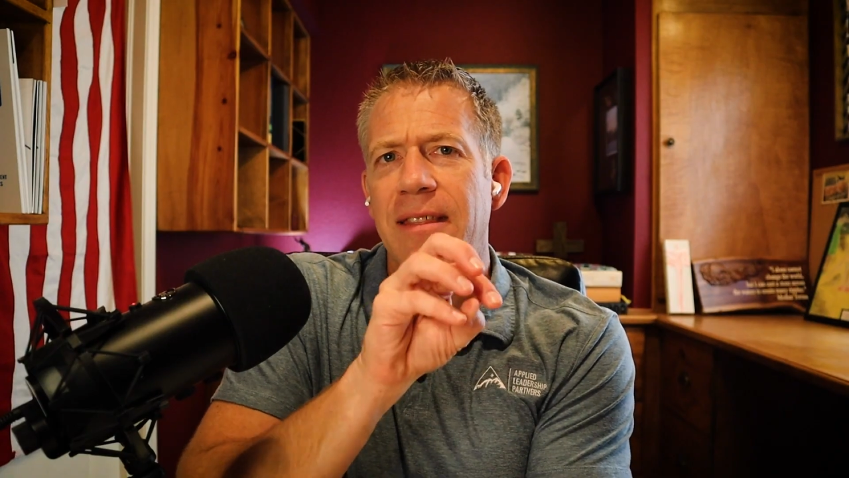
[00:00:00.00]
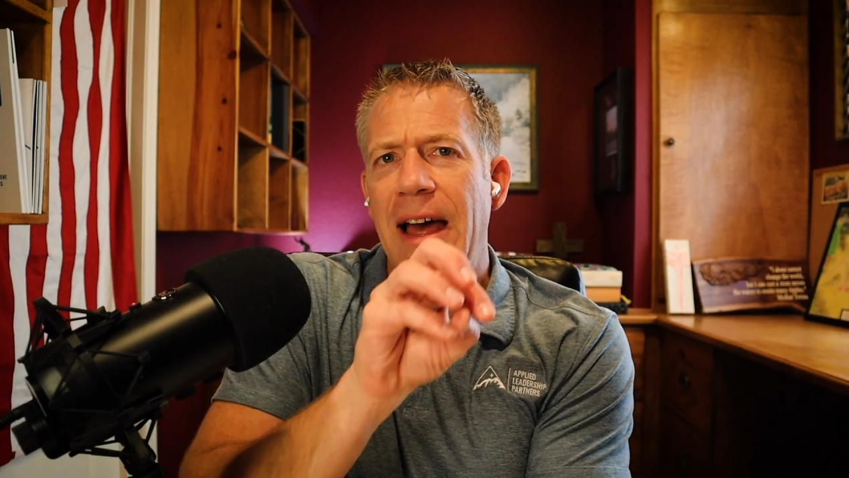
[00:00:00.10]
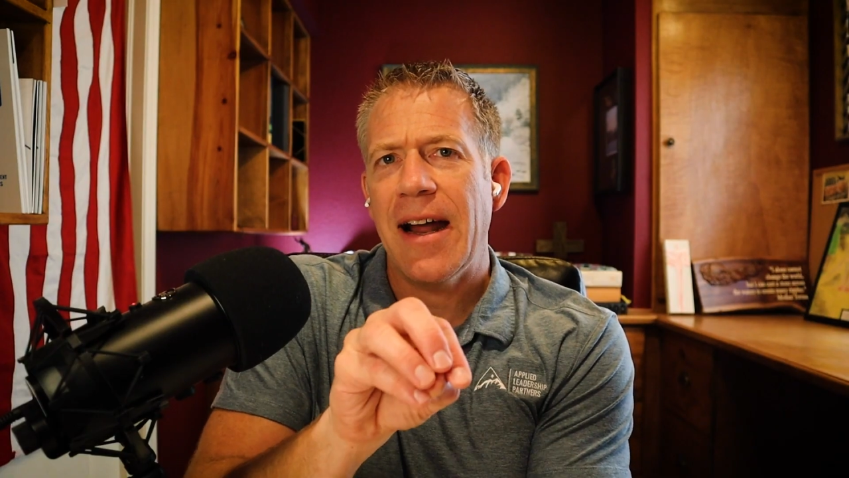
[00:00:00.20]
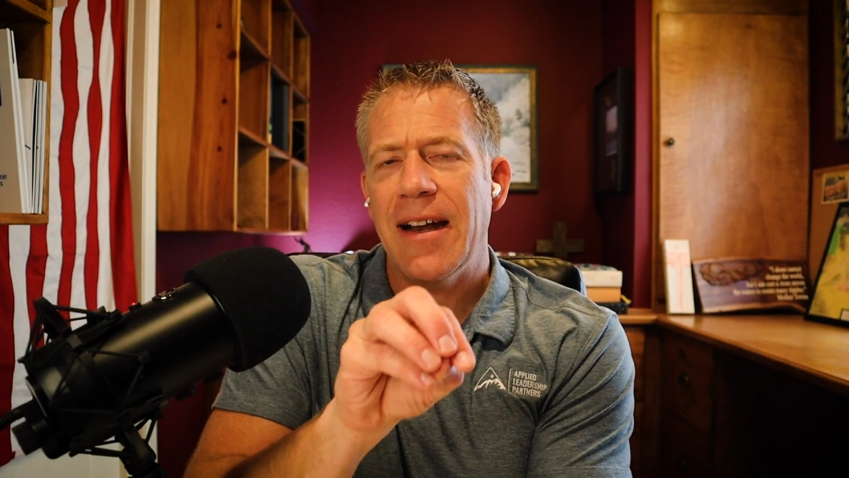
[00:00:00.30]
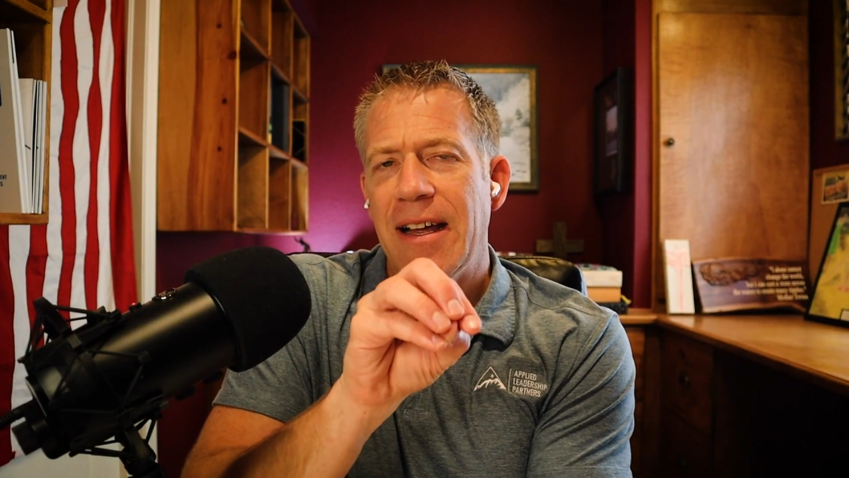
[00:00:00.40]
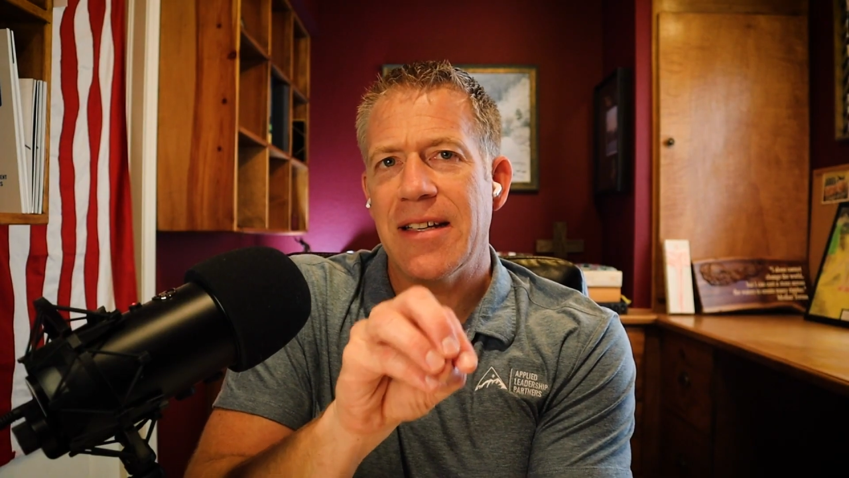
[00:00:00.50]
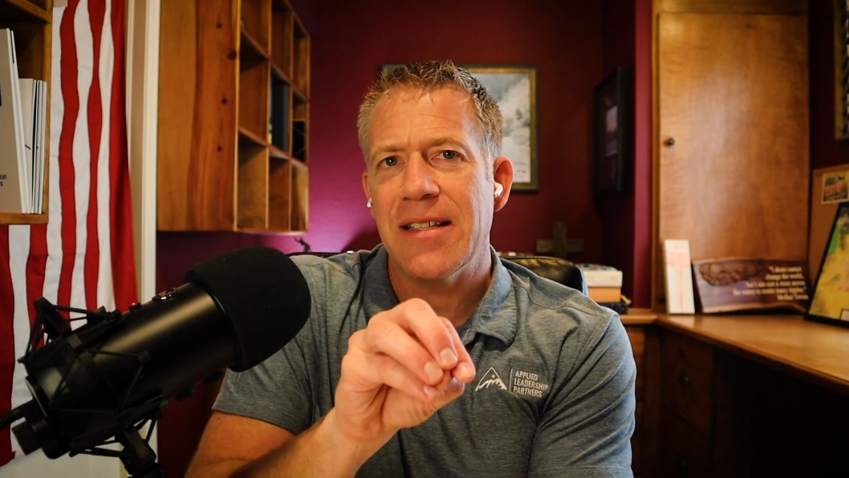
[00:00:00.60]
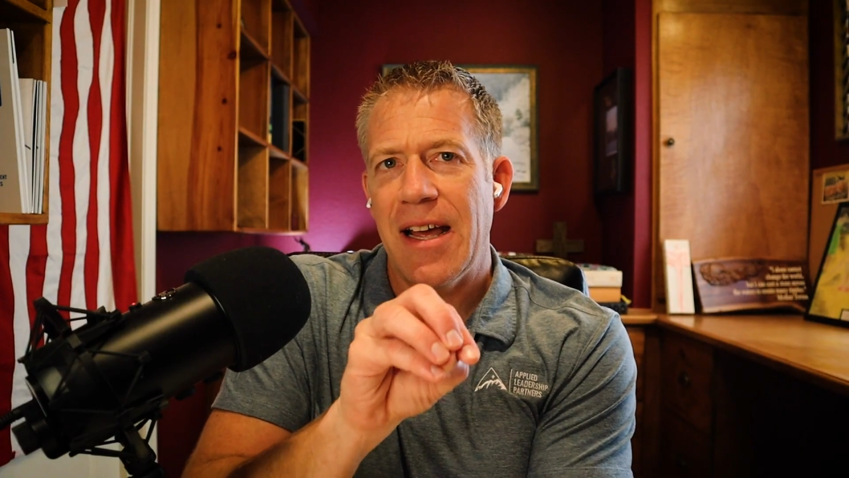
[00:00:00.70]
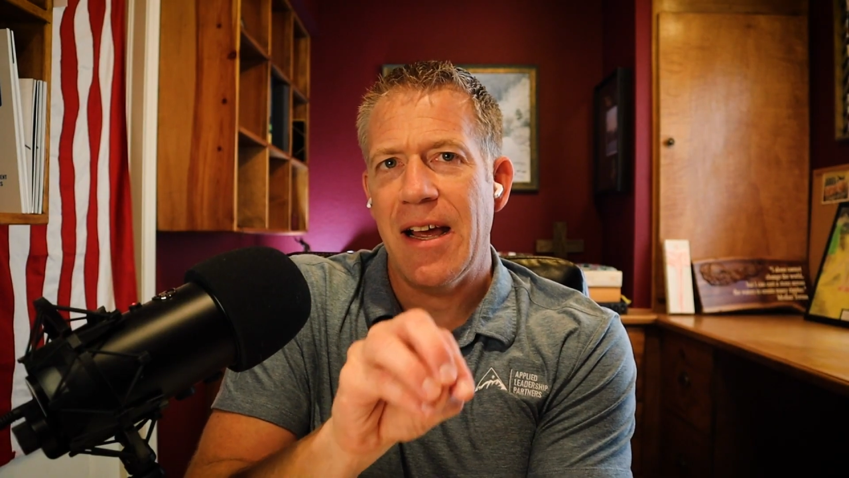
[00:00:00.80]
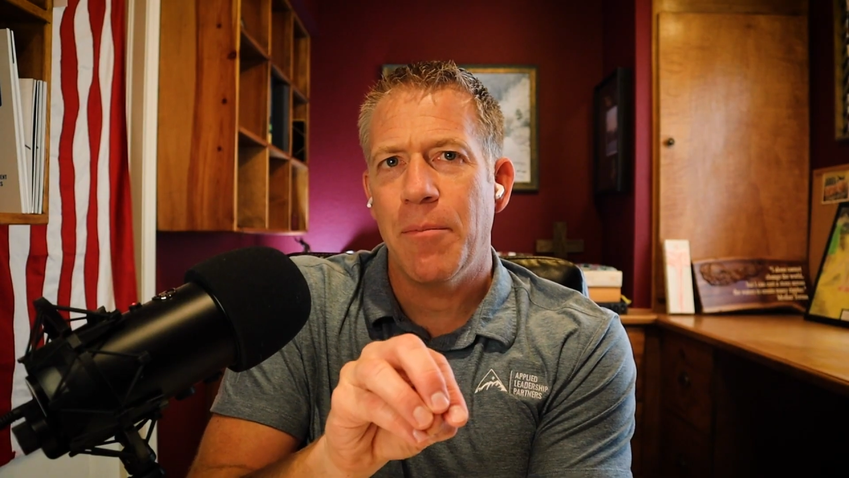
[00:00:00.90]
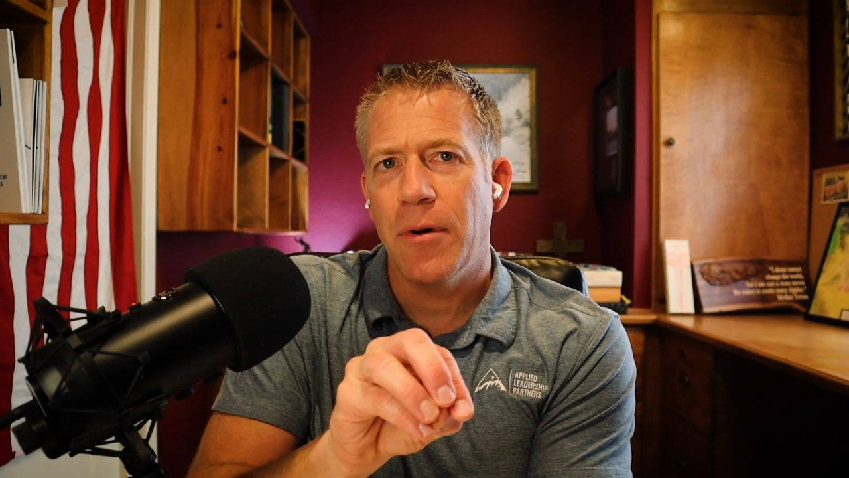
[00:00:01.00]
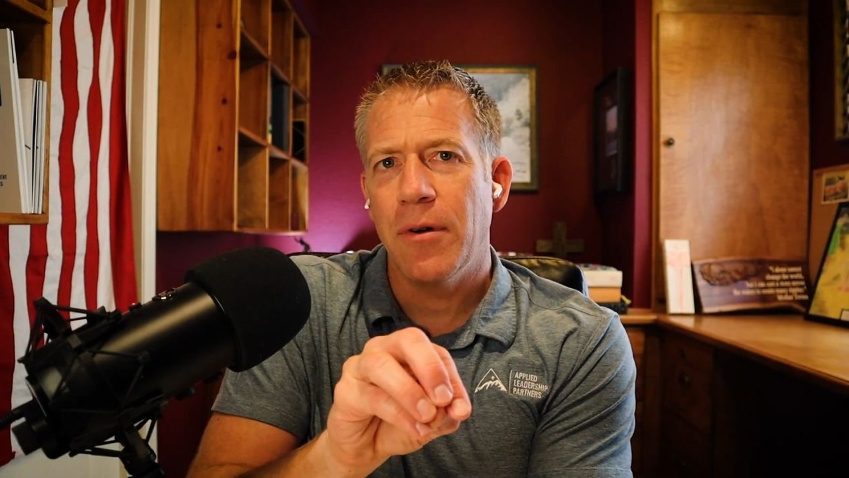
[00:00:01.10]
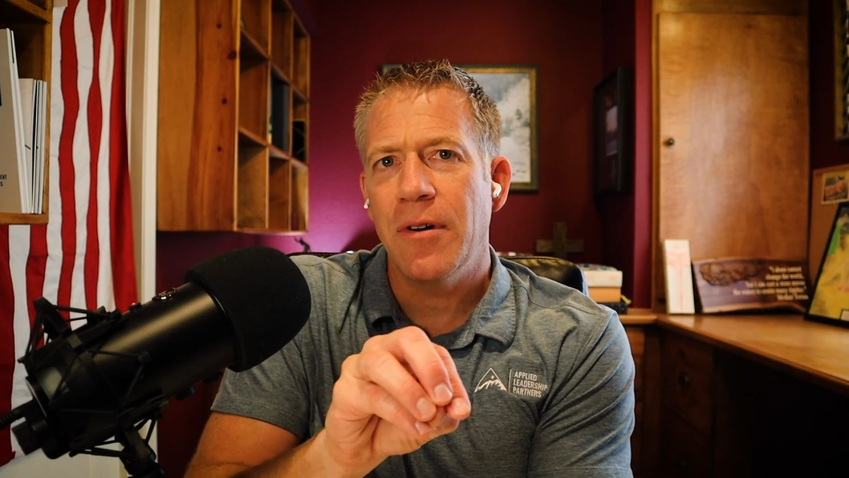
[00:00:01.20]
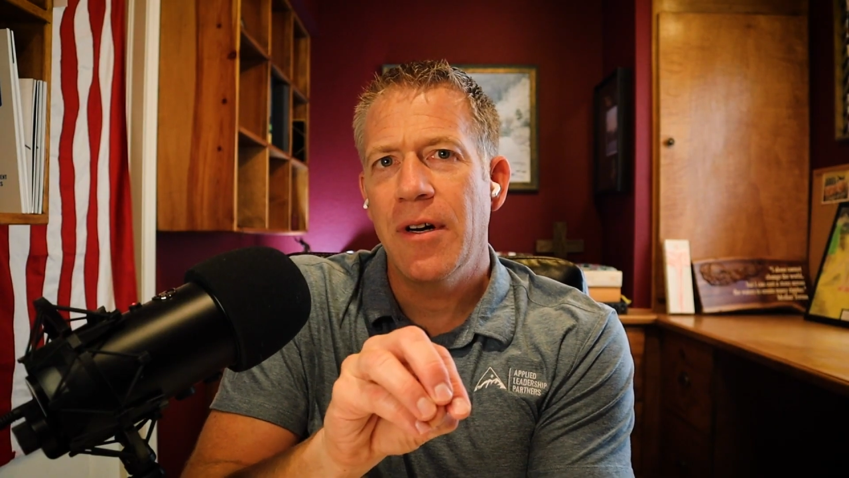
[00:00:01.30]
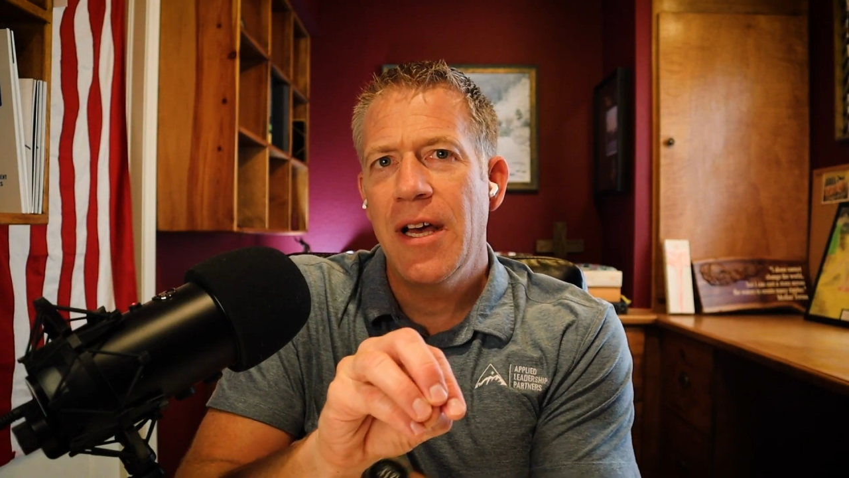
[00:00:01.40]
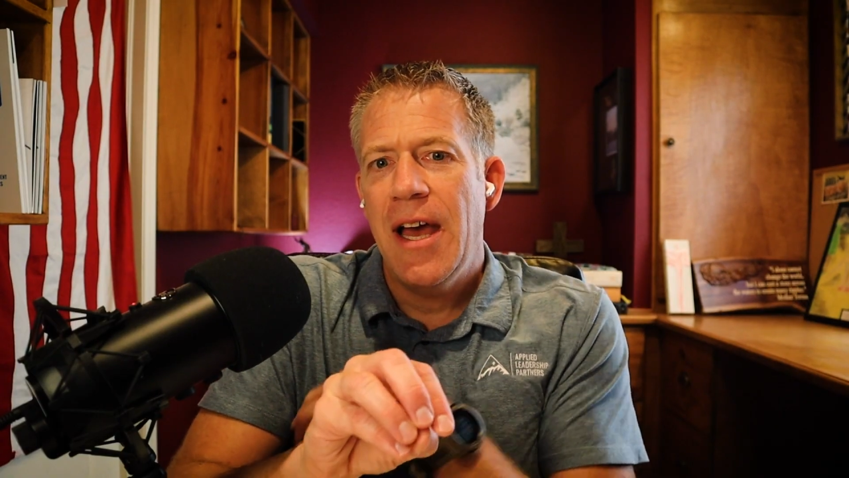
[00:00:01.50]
that example